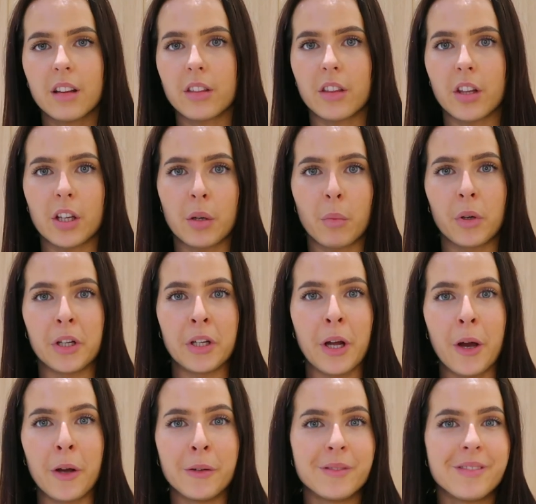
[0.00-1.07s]
that you want to
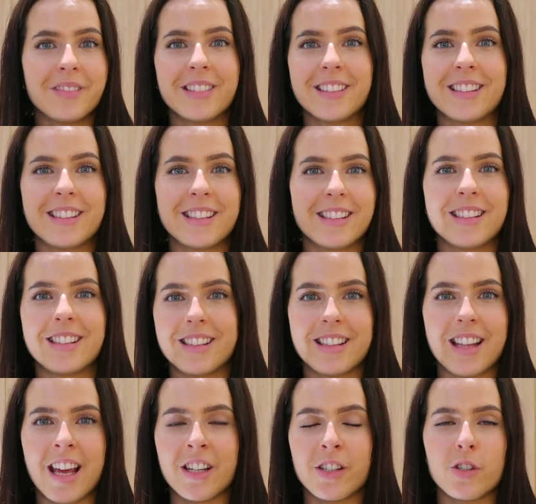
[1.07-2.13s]
know,
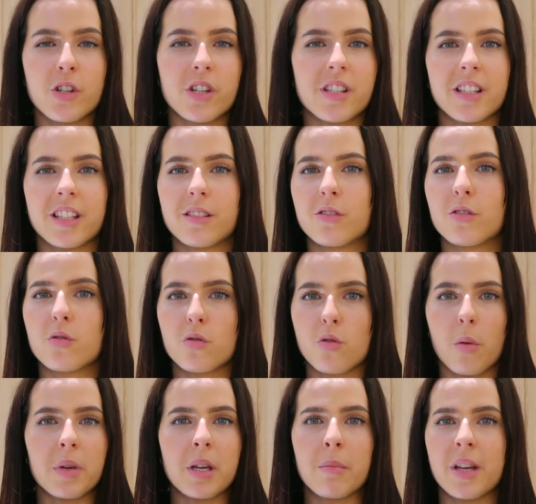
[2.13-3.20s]
then just
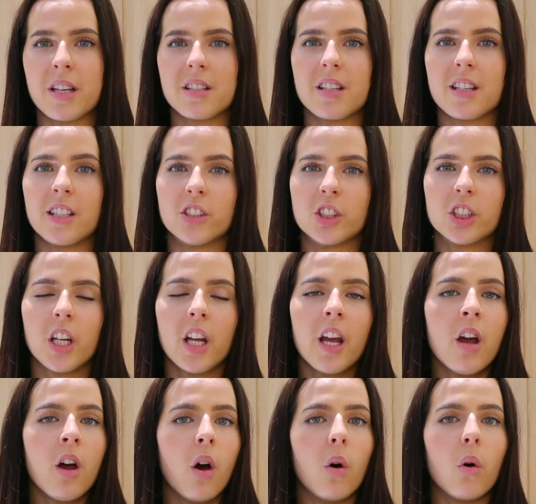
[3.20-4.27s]
drop me a message
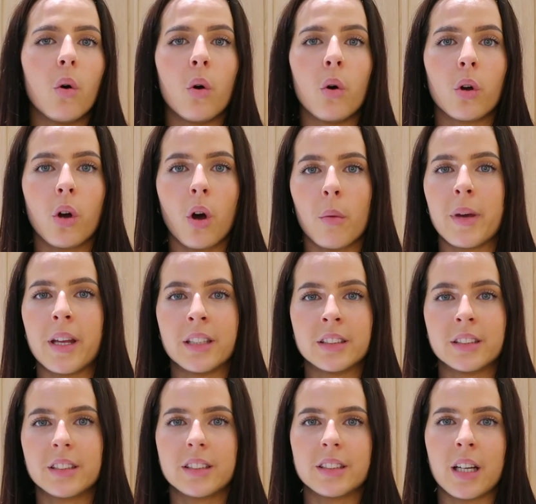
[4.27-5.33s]
or
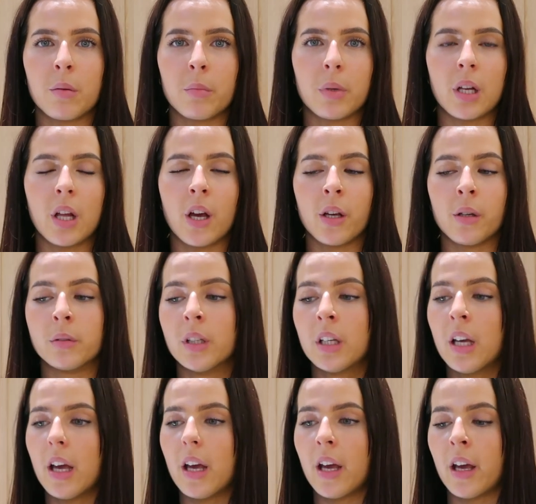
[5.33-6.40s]
comment down below,
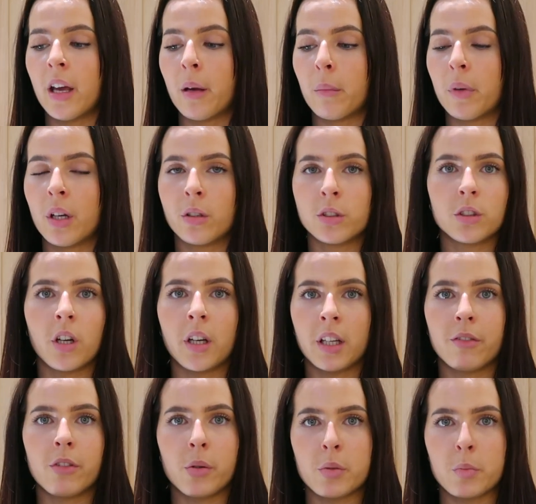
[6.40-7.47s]
and I'll try and
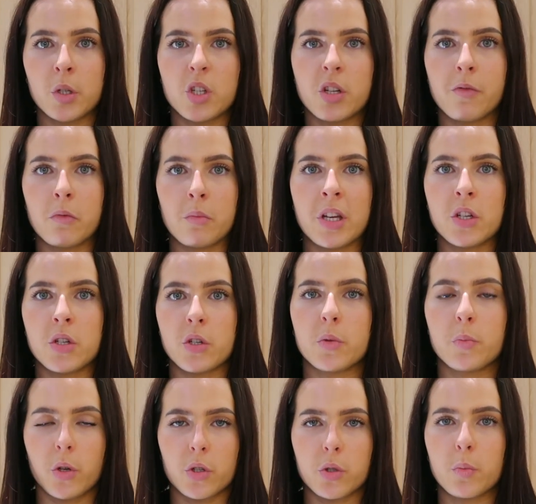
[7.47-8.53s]
give you as much information
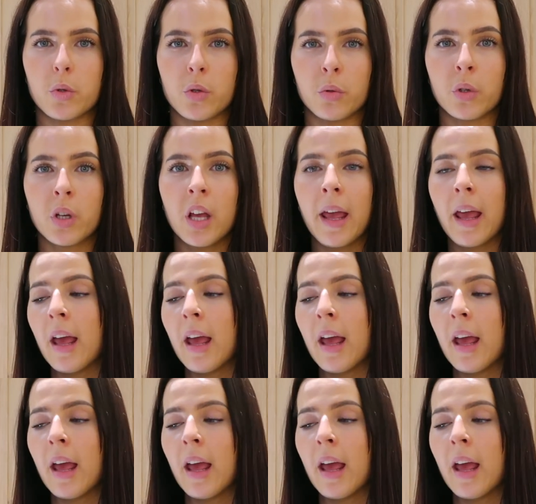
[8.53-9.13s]
as possible.